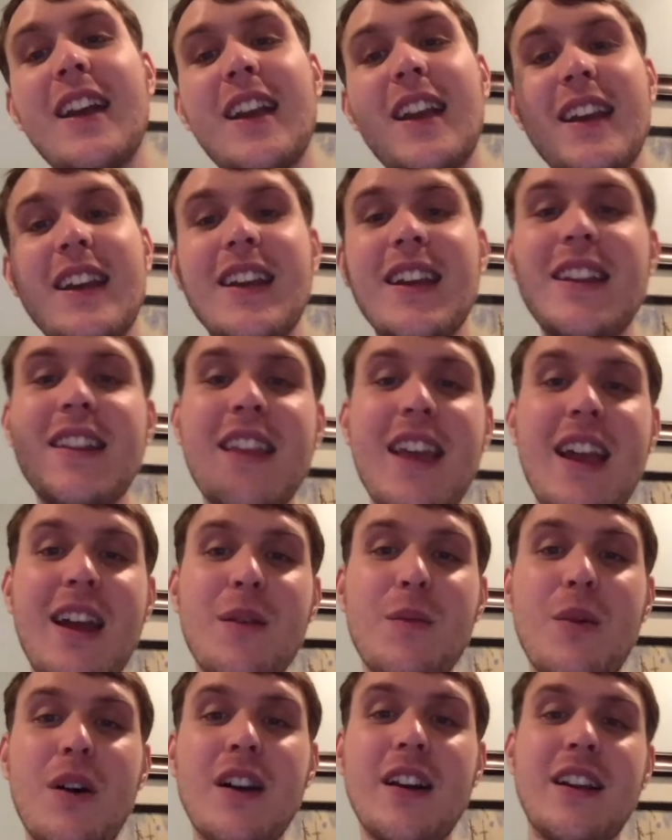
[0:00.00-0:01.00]
get that
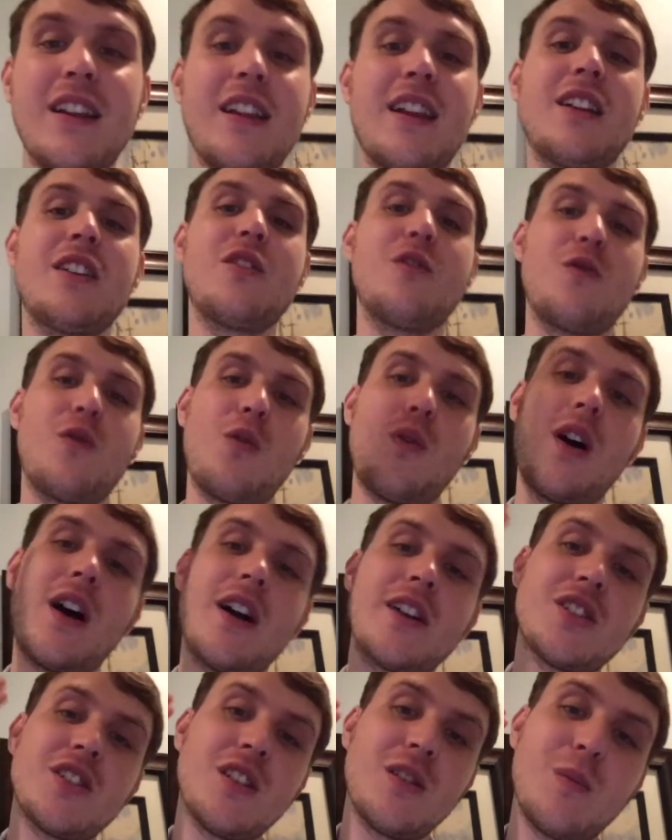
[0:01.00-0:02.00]
money. Thank you for
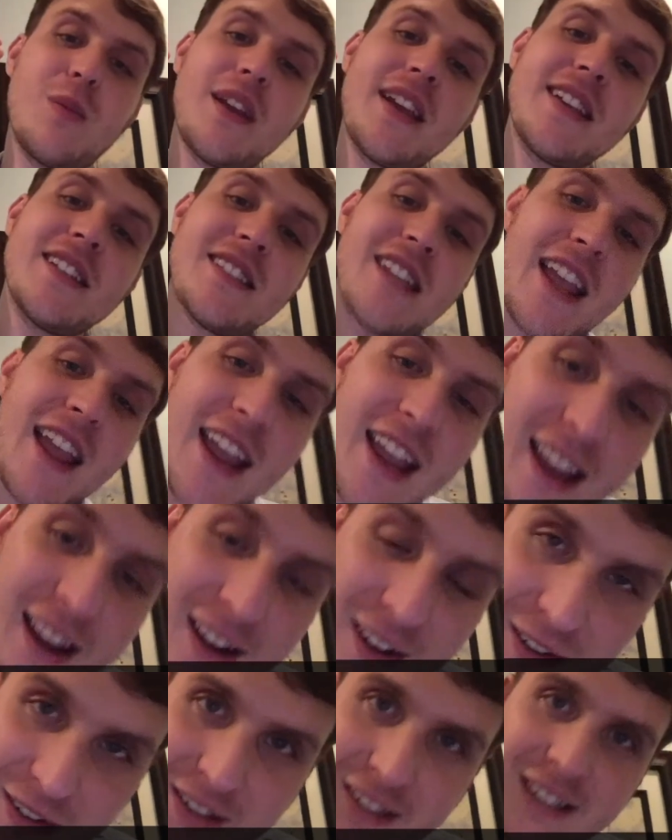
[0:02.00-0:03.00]
watching. Peace
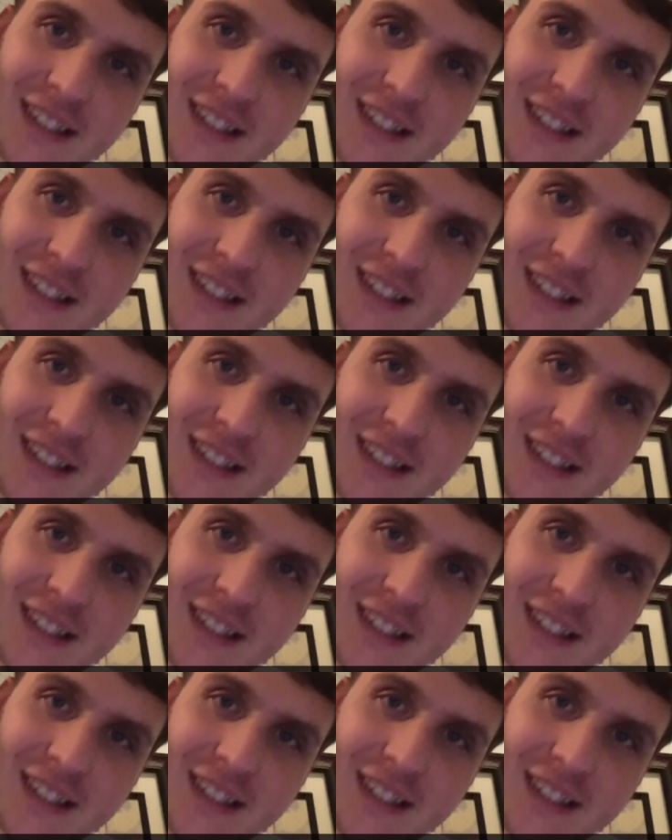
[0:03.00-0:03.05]
out.